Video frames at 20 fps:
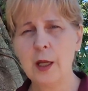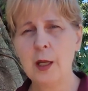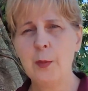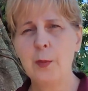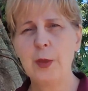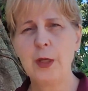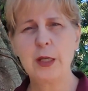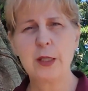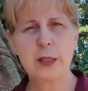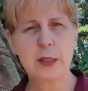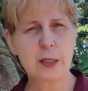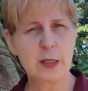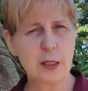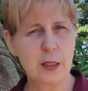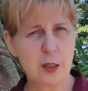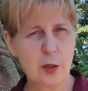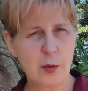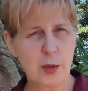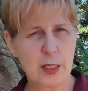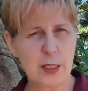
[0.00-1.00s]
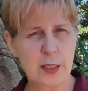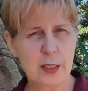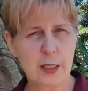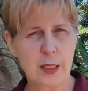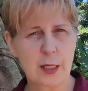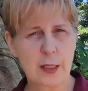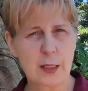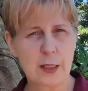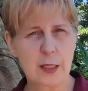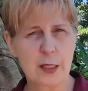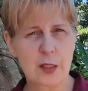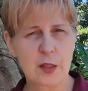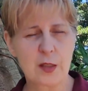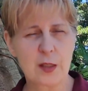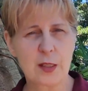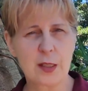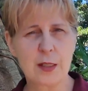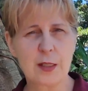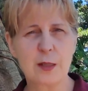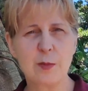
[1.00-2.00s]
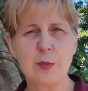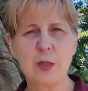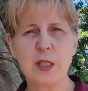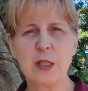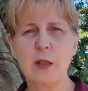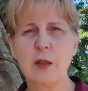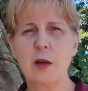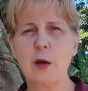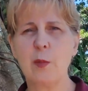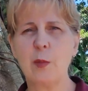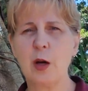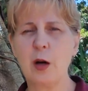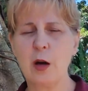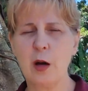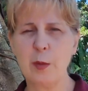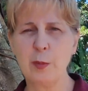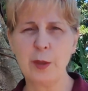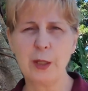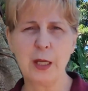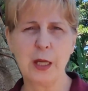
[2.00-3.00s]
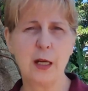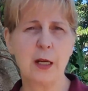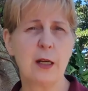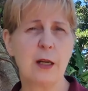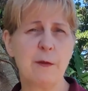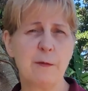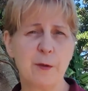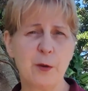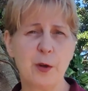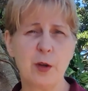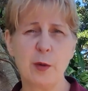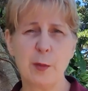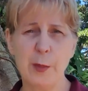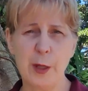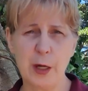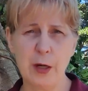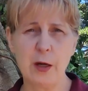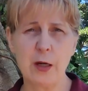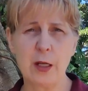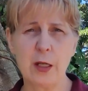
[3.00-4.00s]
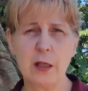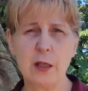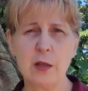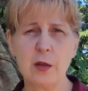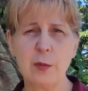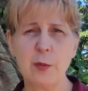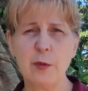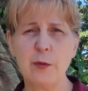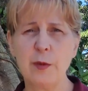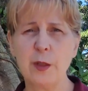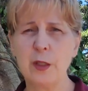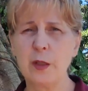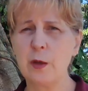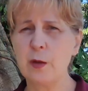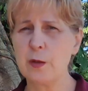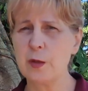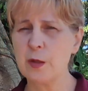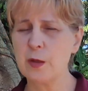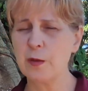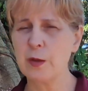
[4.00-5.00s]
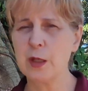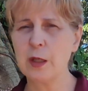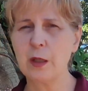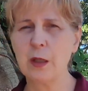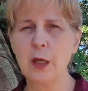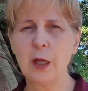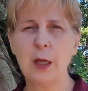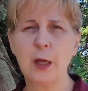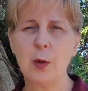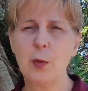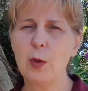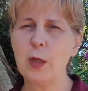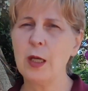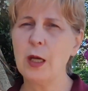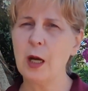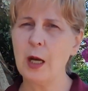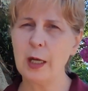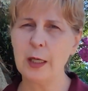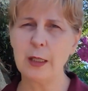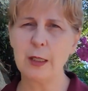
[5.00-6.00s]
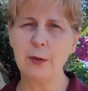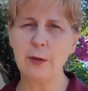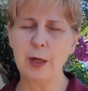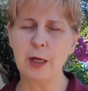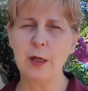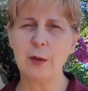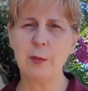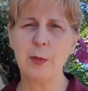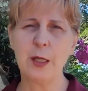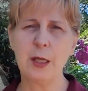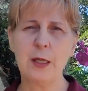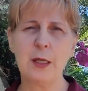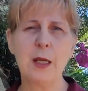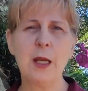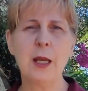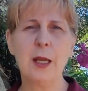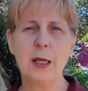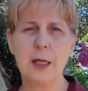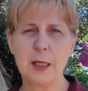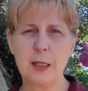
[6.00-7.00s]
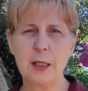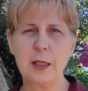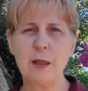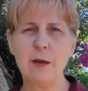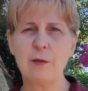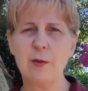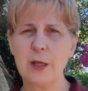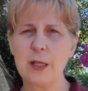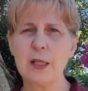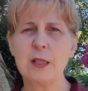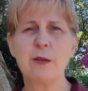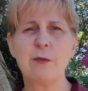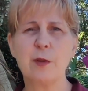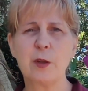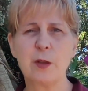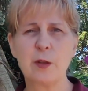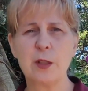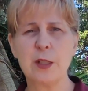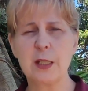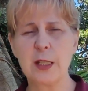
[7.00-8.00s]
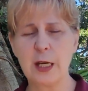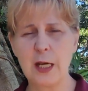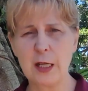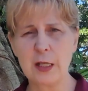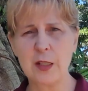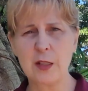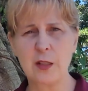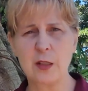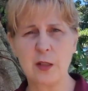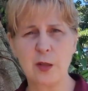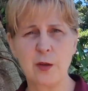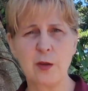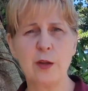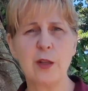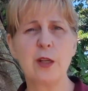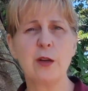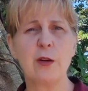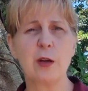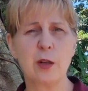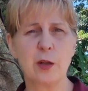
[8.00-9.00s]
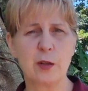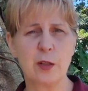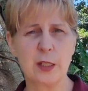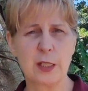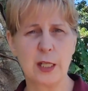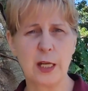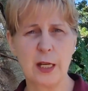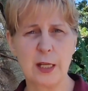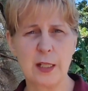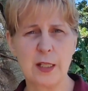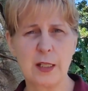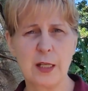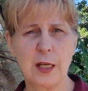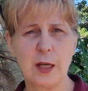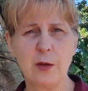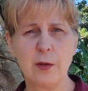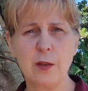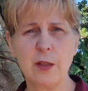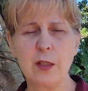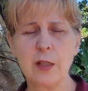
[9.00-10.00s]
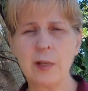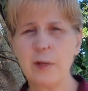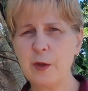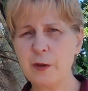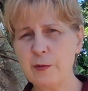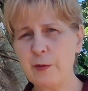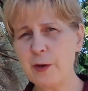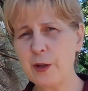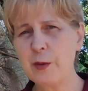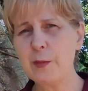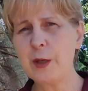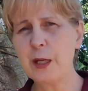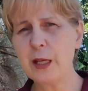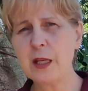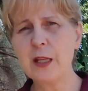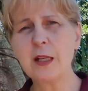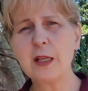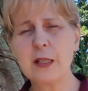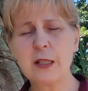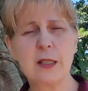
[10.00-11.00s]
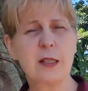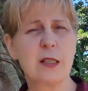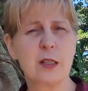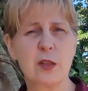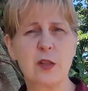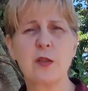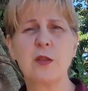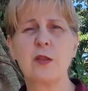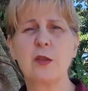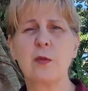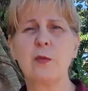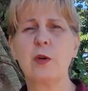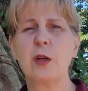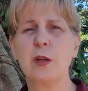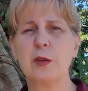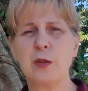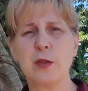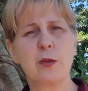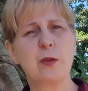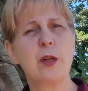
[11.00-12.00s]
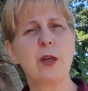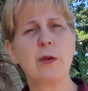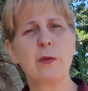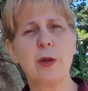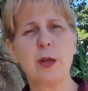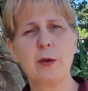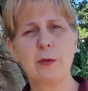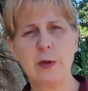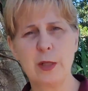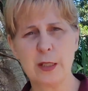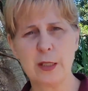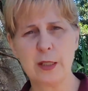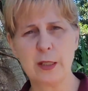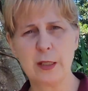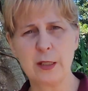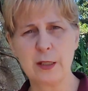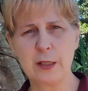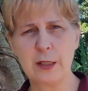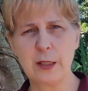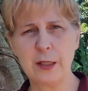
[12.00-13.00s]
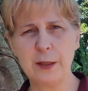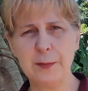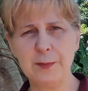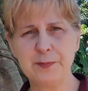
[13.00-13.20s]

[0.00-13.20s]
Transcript: Because the U.S. taxation system is a lot more complicated, if you're an American and you're moving to Costa Rica, we highly recommend get the advice of a good tax attorney or a good tax accountant before you make any decisions on what you're doing around residency.